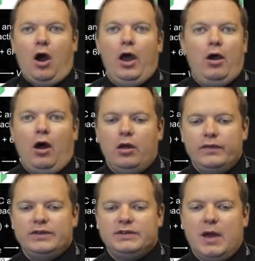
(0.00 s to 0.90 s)
And all
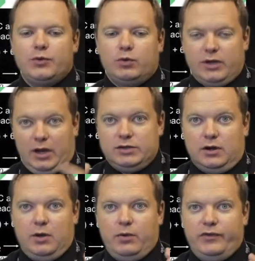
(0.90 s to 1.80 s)
of these steps we're
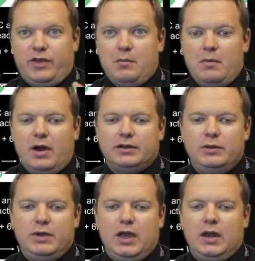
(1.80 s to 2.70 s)
starting with some amount at
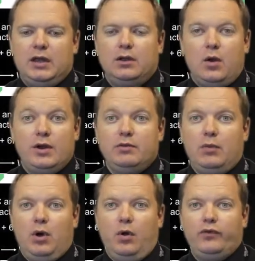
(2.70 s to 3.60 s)
the beginning, going to
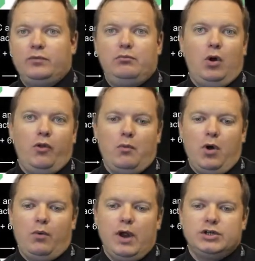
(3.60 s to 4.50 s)
moles,
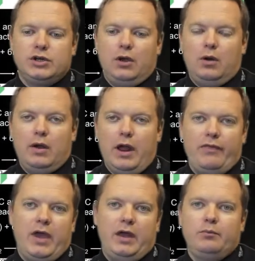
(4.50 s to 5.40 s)
mole-to-mole ratio,
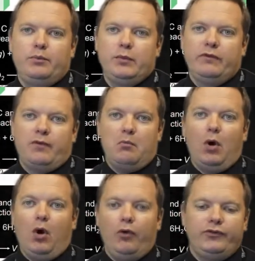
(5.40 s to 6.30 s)
and then from
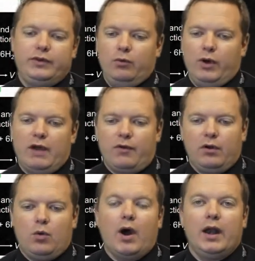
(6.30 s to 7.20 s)
moles to whatever
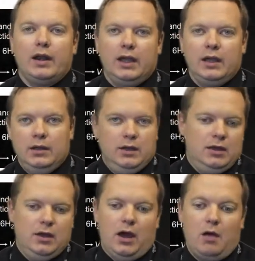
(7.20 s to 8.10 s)
quantity
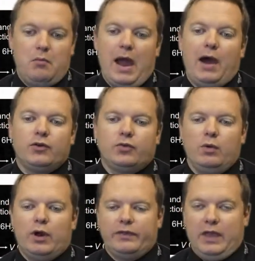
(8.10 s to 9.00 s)
amount we
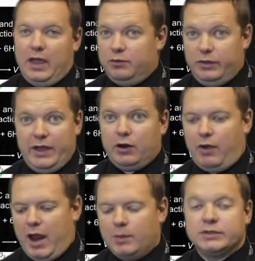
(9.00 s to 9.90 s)
want at the end, be that
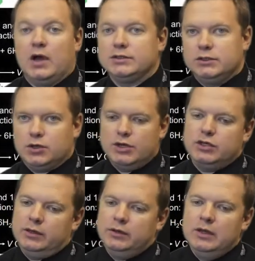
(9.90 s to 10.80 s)
grams,
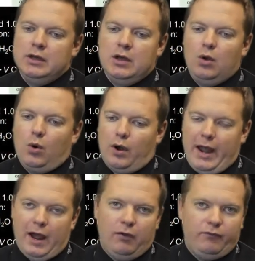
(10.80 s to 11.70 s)
concentration, or
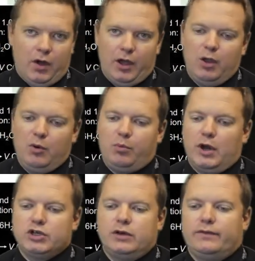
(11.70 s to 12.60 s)
now volume or
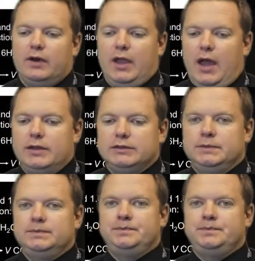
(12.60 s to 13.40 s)
pressure for a gas.